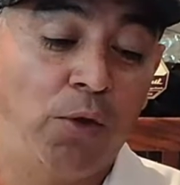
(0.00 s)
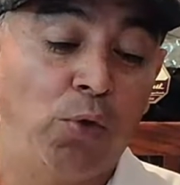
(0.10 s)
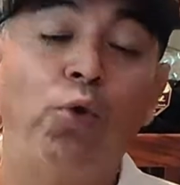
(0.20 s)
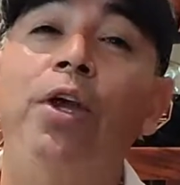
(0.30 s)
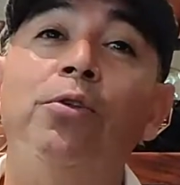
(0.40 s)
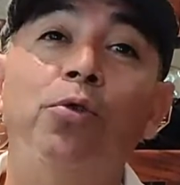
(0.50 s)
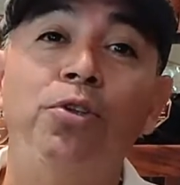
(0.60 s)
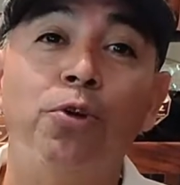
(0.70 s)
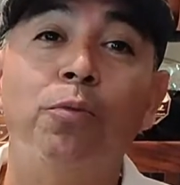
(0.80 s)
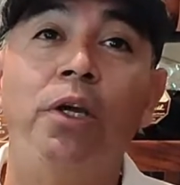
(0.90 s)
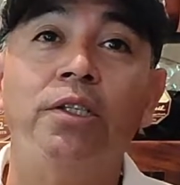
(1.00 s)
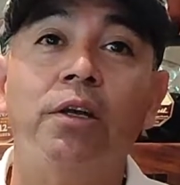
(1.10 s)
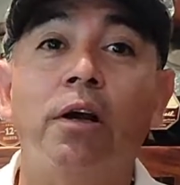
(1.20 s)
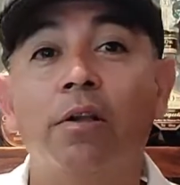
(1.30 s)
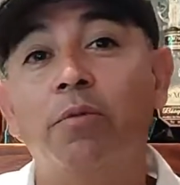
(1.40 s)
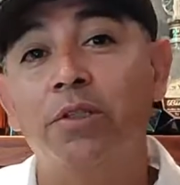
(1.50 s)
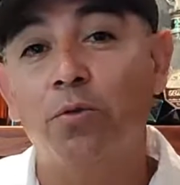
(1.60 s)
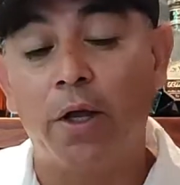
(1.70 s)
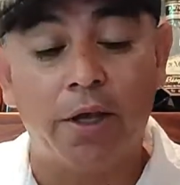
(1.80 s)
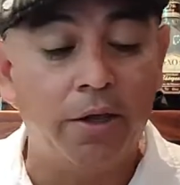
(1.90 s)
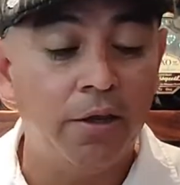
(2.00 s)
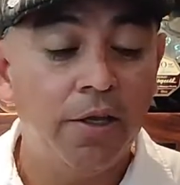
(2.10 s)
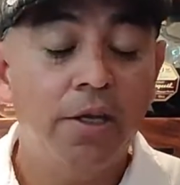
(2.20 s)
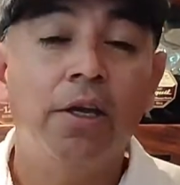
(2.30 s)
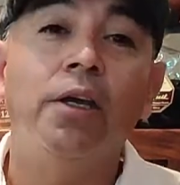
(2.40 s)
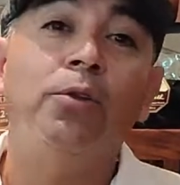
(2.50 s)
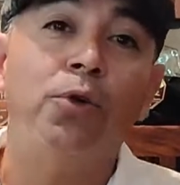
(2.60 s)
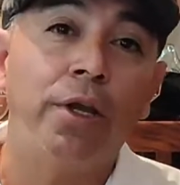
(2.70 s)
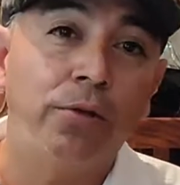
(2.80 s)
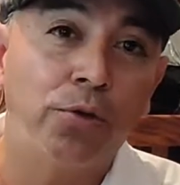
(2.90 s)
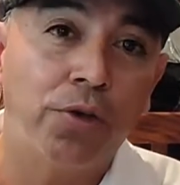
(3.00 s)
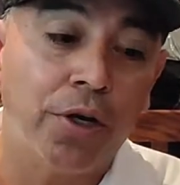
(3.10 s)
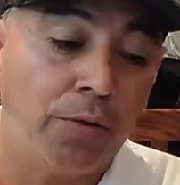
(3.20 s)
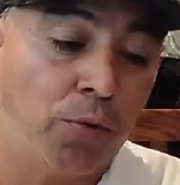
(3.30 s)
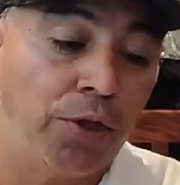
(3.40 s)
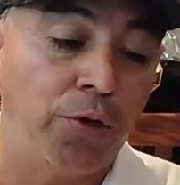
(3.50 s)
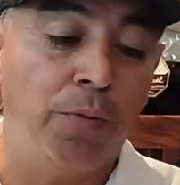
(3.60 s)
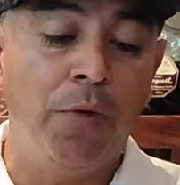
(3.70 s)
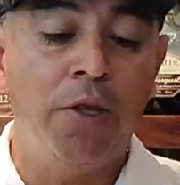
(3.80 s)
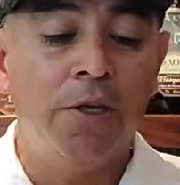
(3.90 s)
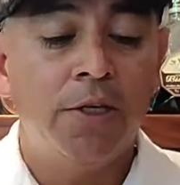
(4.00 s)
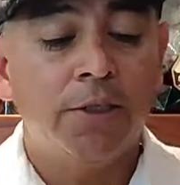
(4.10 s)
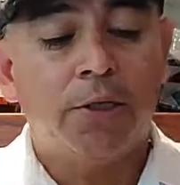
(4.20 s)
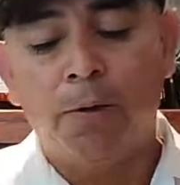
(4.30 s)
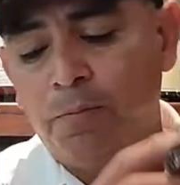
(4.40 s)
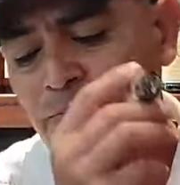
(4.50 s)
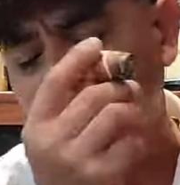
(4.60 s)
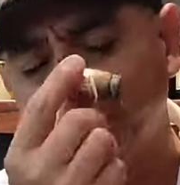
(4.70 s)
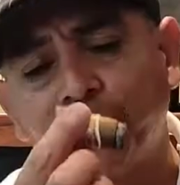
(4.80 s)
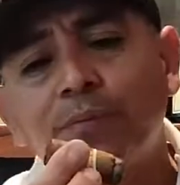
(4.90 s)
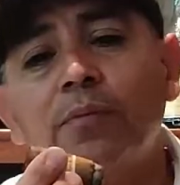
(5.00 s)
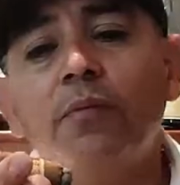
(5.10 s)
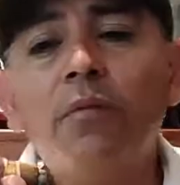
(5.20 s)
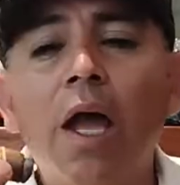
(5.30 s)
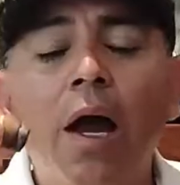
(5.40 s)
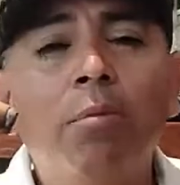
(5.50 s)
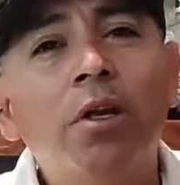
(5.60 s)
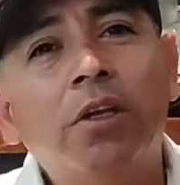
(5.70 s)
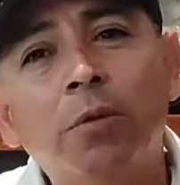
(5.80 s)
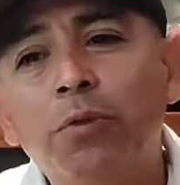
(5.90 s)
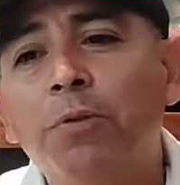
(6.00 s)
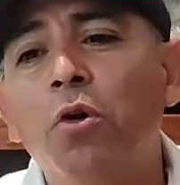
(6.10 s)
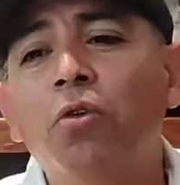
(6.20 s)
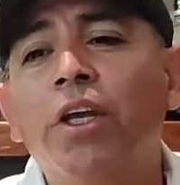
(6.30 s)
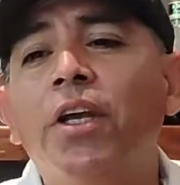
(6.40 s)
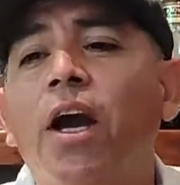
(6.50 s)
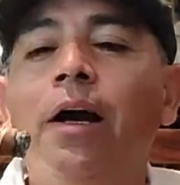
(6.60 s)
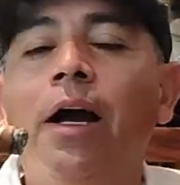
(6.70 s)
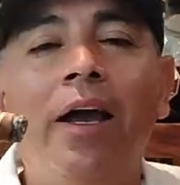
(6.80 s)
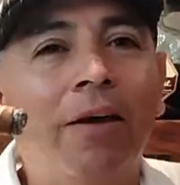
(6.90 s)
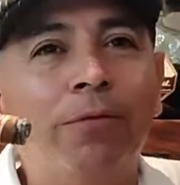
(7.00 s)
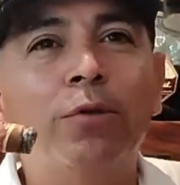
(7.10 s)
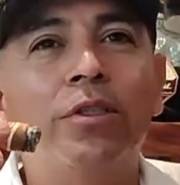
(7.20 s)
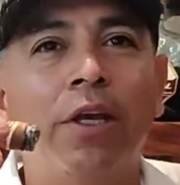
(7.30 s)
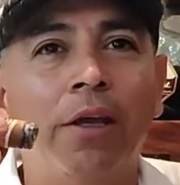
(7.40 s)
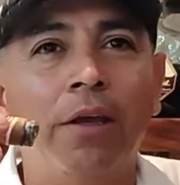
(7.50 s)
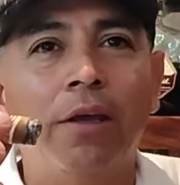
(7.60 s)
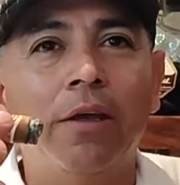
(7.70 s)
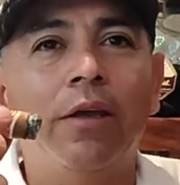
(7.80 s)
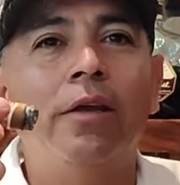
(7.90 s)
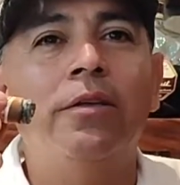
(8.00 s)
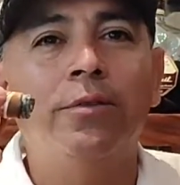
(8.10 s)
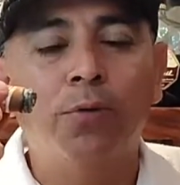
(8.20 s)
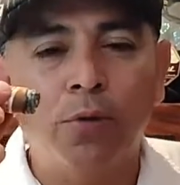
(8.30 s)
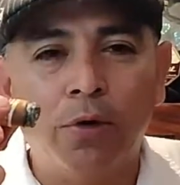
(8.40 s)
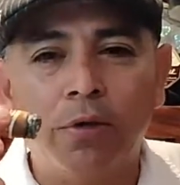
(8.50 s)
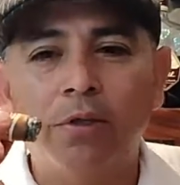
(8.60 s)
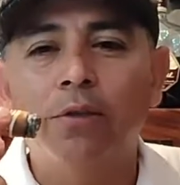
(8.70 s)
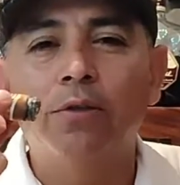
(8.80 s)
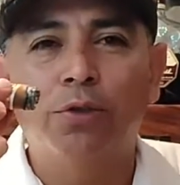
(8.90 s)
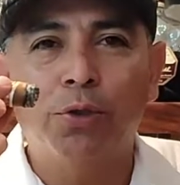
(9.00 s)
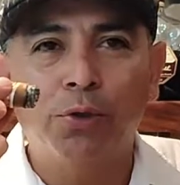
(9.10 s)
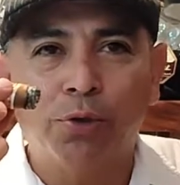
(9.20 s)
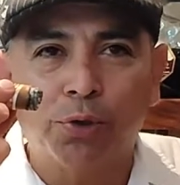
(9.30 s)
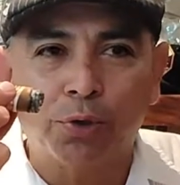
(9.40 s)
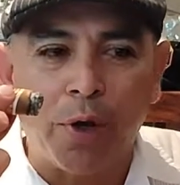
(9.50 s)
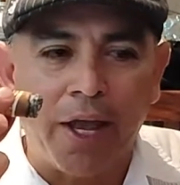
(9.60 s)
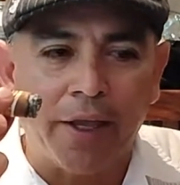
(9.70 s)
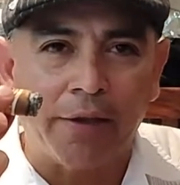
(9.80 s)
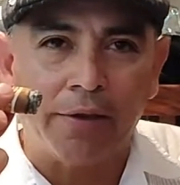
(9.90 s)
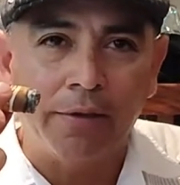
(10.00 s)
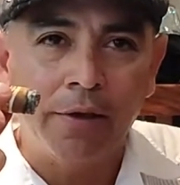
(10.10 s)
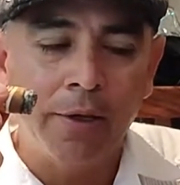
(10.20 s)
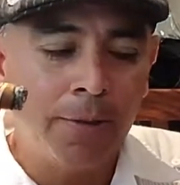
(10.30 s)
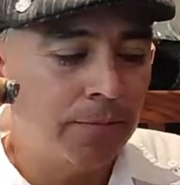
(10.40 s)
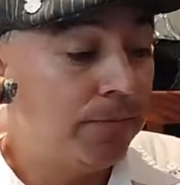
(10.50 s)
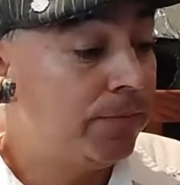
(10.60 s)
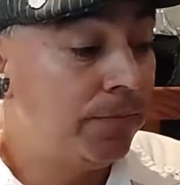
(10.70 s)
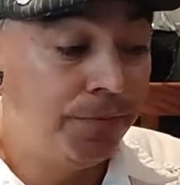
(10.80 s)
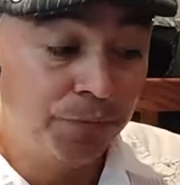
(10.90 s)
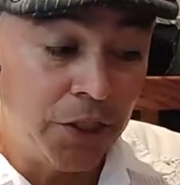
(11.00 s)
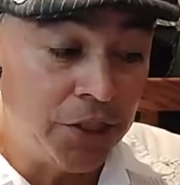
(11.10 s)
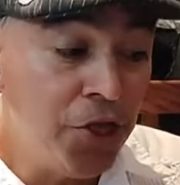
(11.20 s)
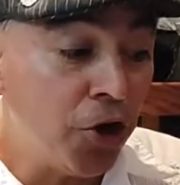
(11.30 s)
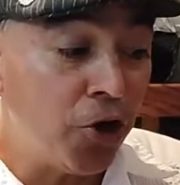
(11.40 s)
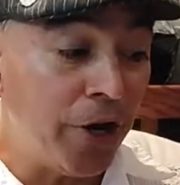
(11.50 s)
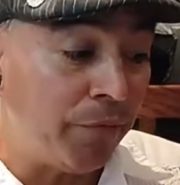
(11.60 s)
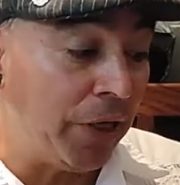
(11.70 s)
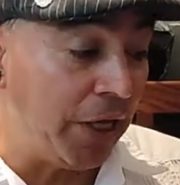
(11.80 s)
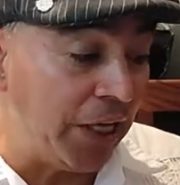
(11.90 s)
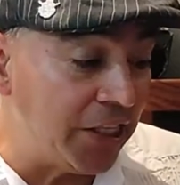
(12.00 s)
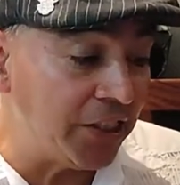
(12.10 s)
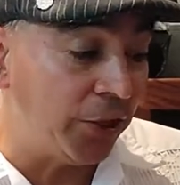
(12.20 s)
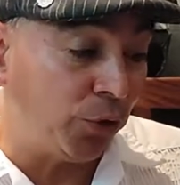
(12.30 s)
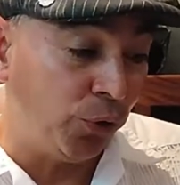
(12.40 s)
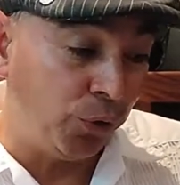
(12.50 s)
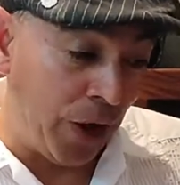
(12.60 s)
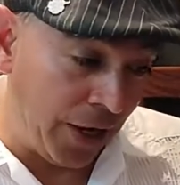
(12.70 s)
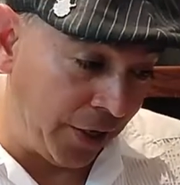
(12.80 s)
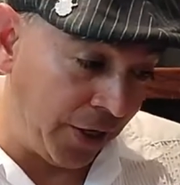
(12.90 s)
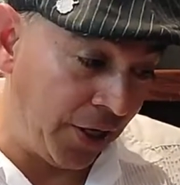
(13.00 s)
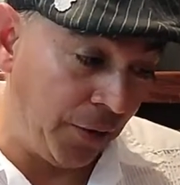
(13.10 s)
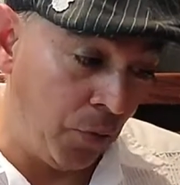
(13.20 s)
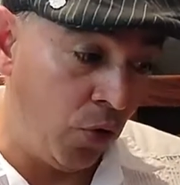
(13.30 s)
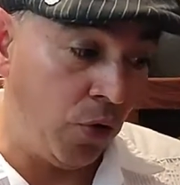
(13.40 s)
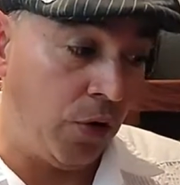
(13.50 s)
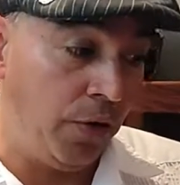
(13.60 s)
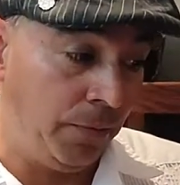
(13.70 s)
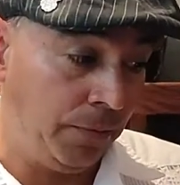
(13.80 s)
trying to enjoy my cigar the best way and trying to share it with you. So I'm gonna keep smoking. I have to say it's worth to try it. It's not gonna be easy to find it anymore,